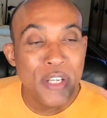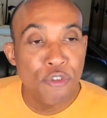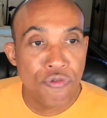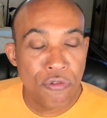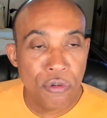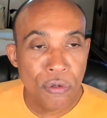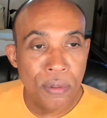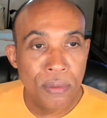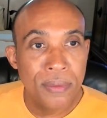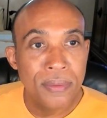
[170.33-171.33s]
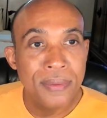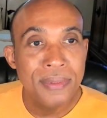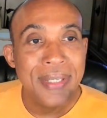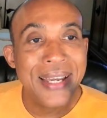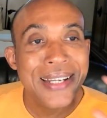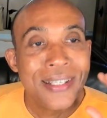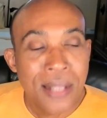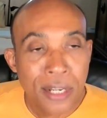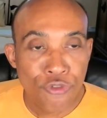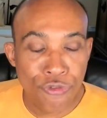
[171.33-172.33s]
be true, it is
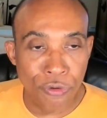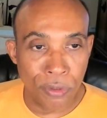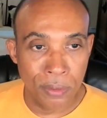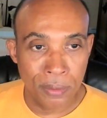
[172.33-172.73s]
not true.